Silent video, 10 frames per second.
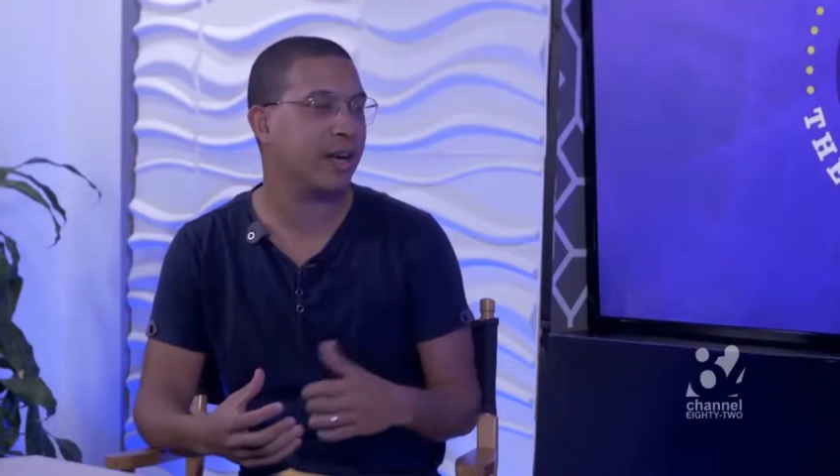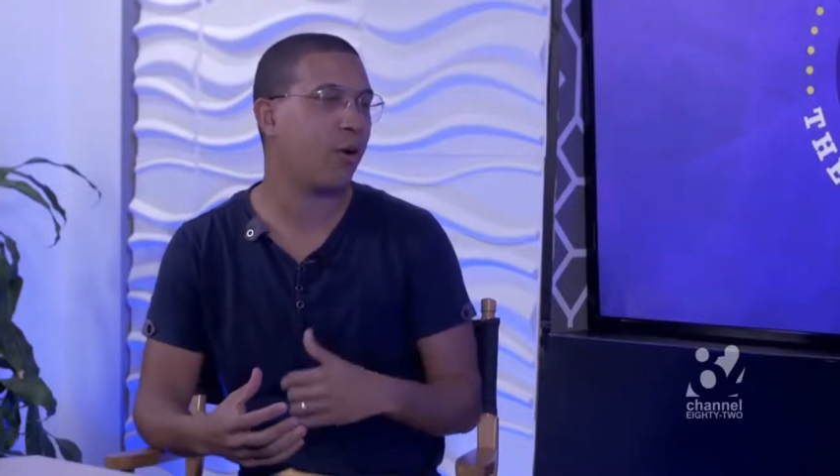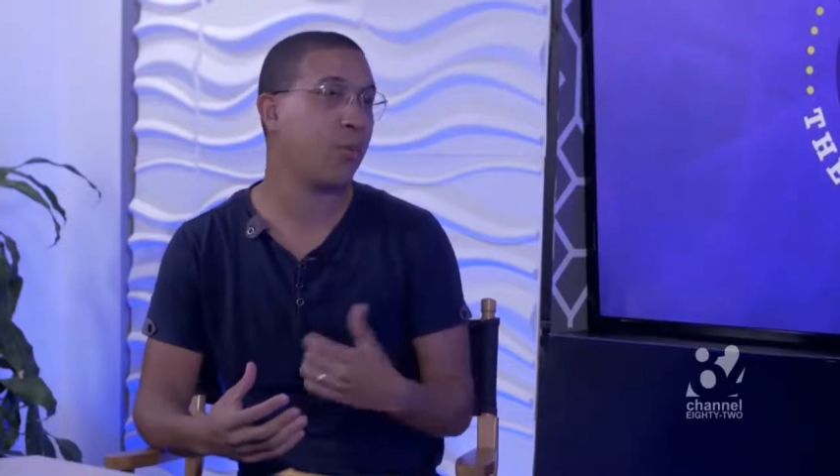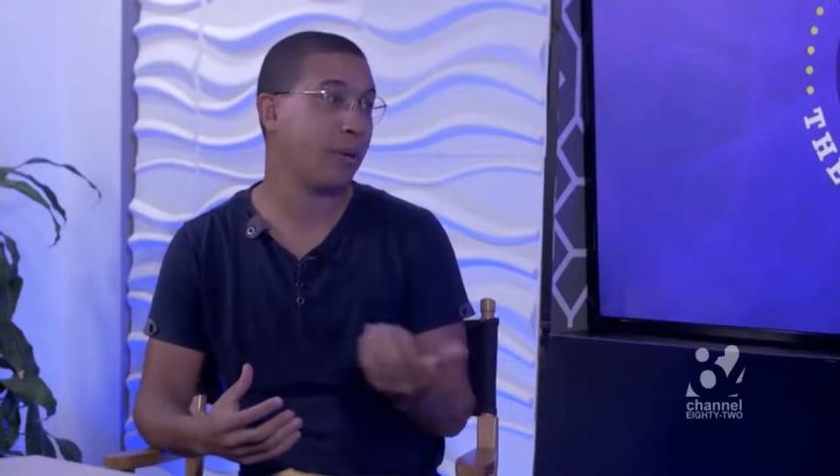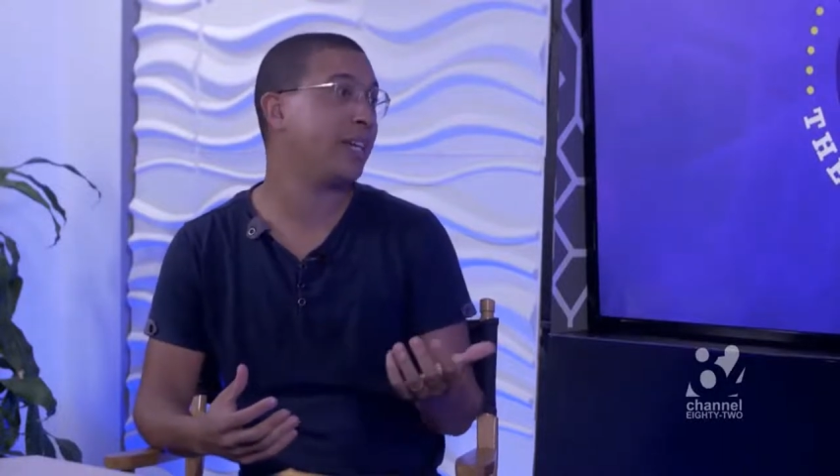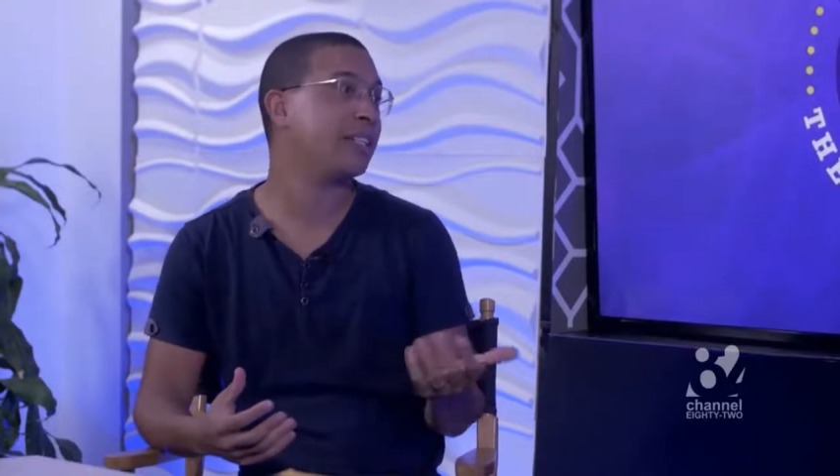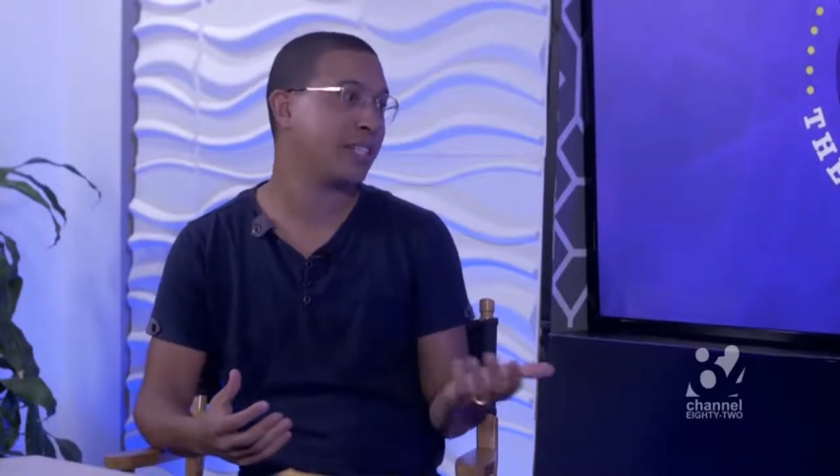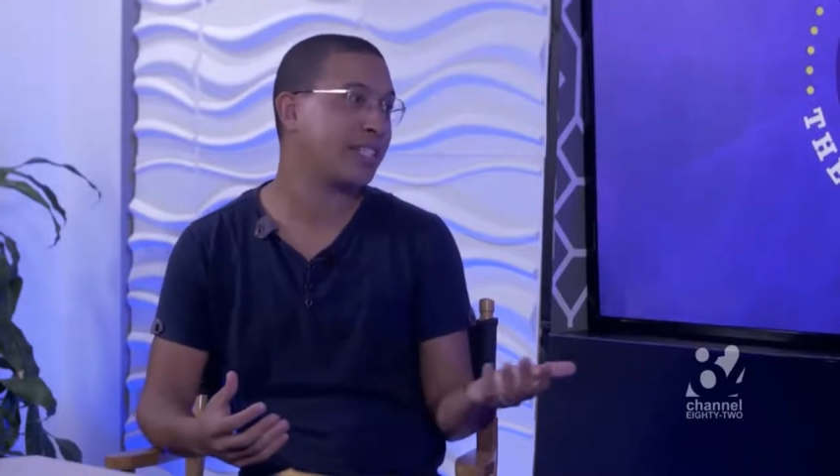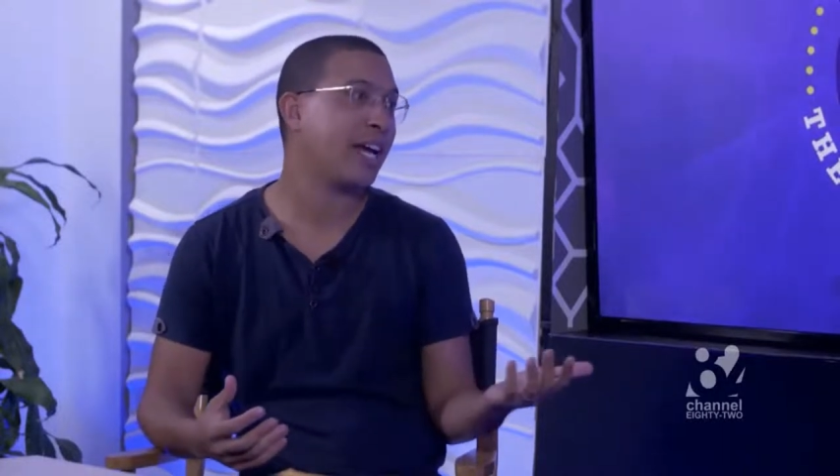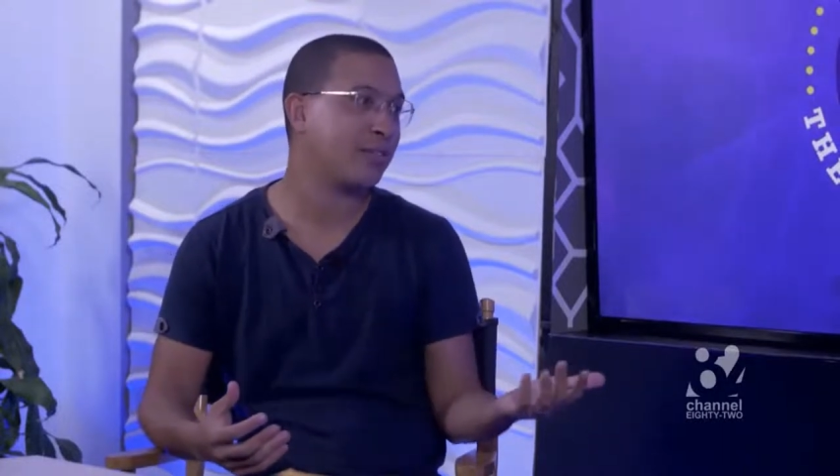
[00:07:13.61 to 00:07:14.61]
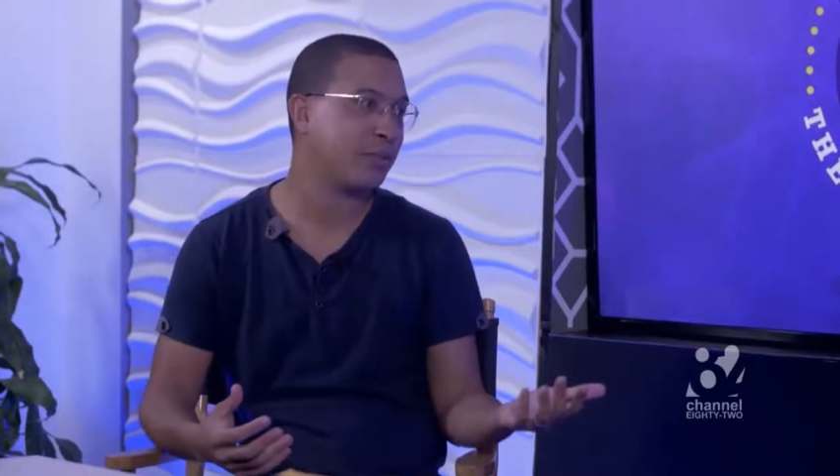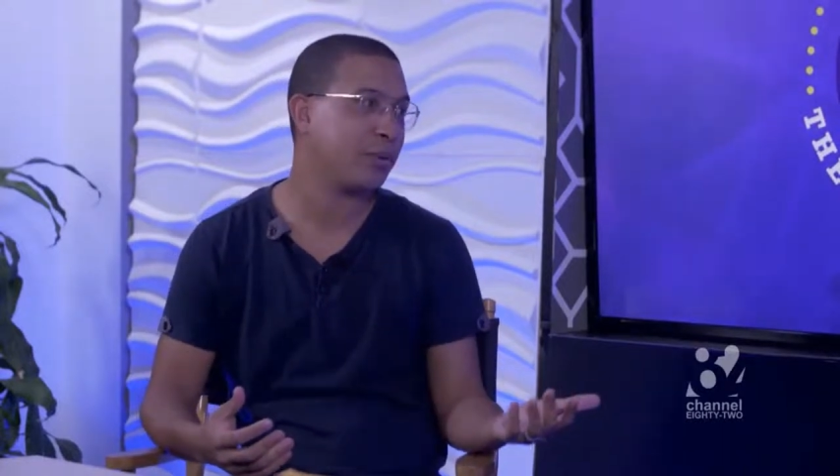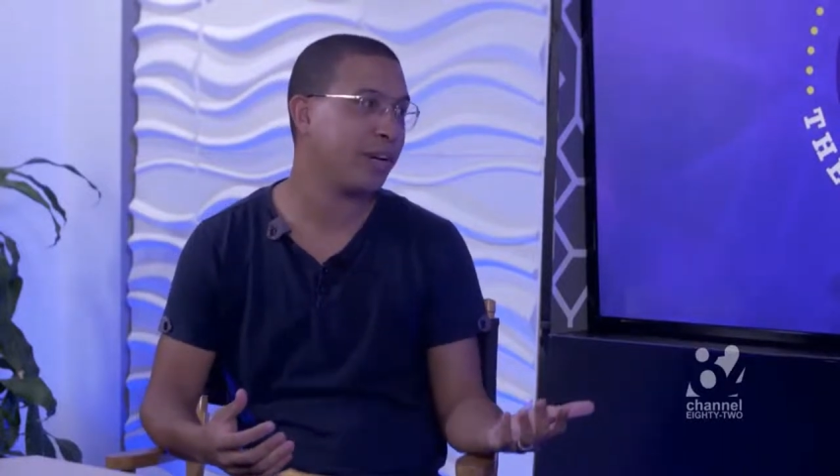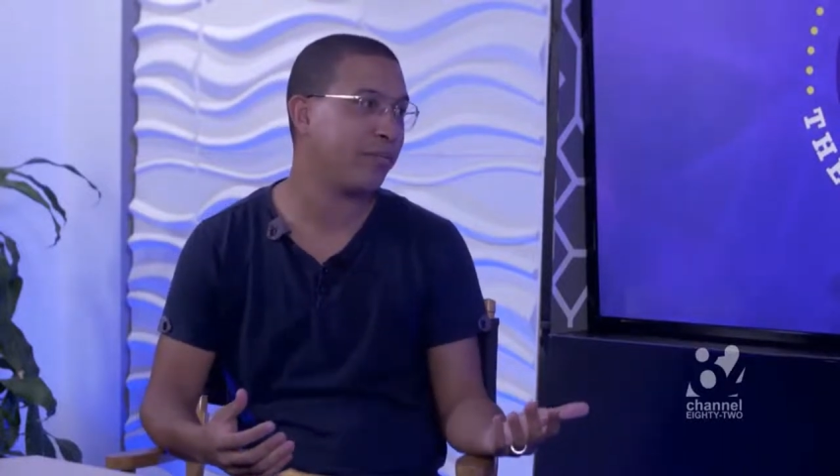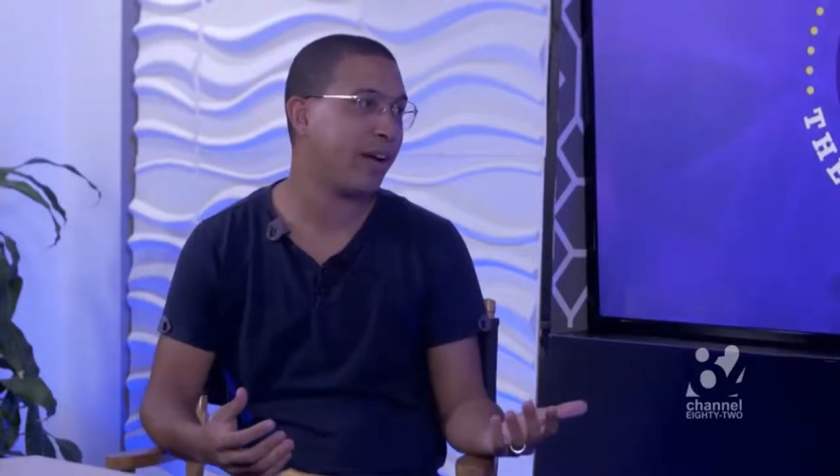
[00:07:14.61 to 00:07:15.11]
or being successful
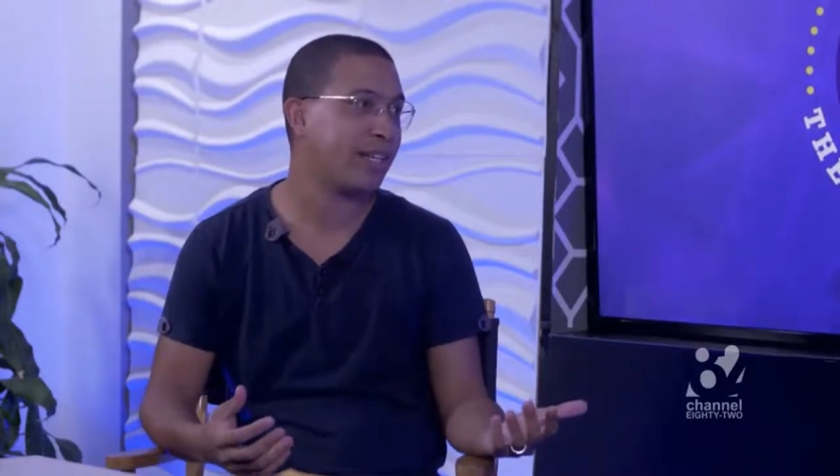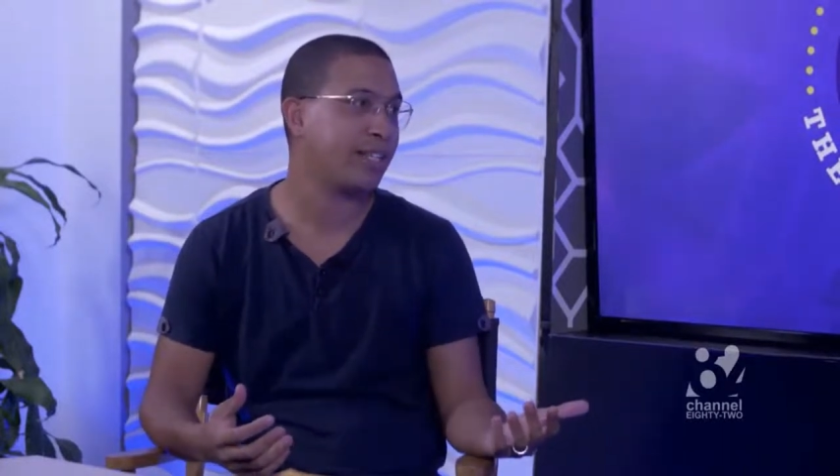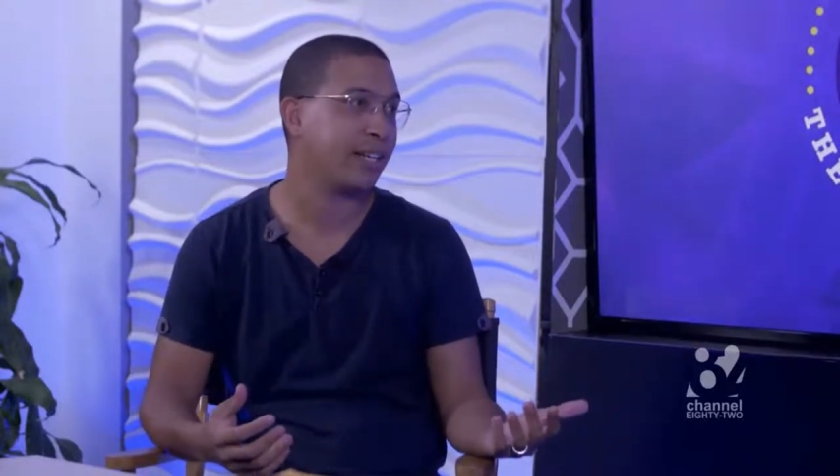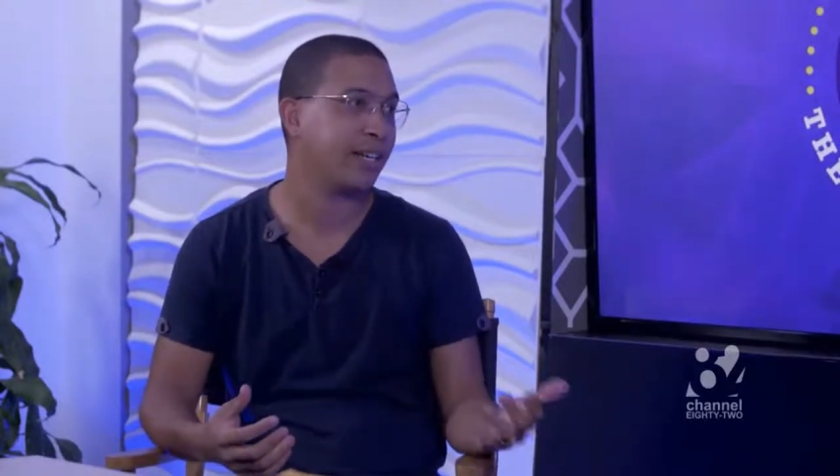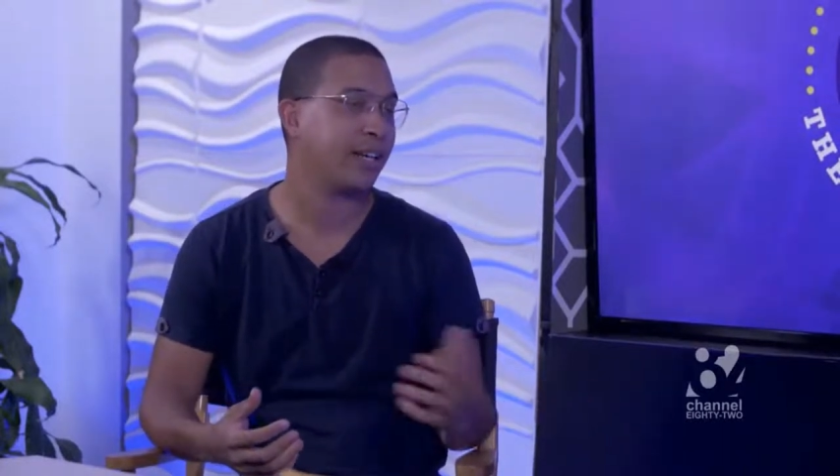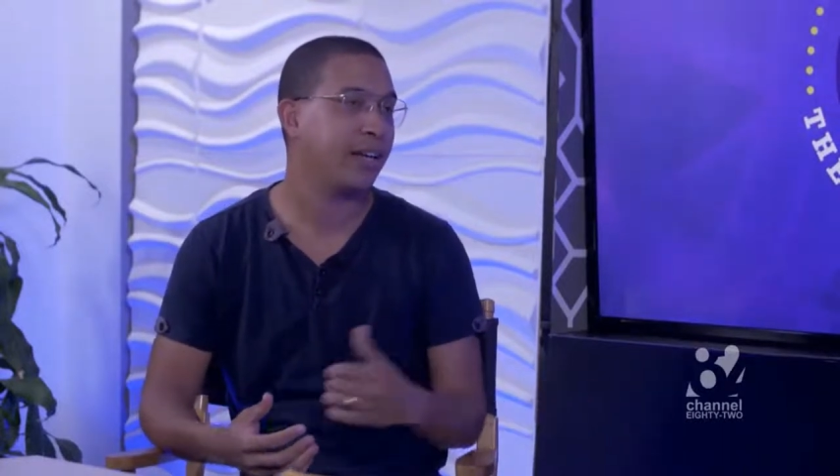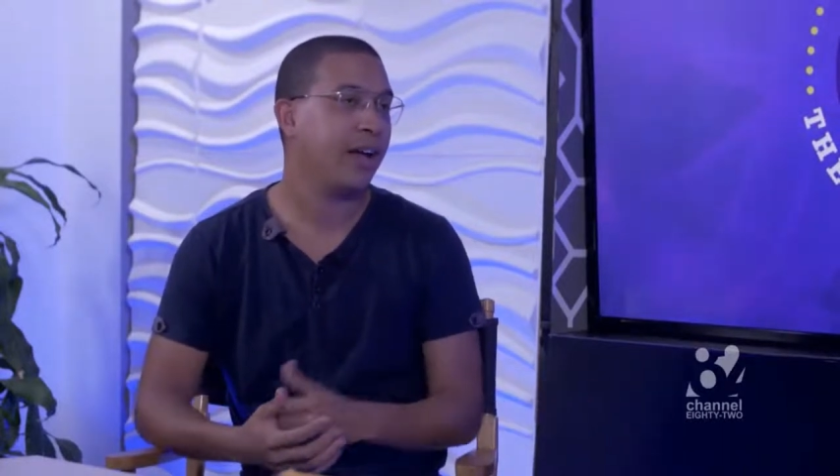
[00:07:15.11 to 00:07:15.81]
in investing.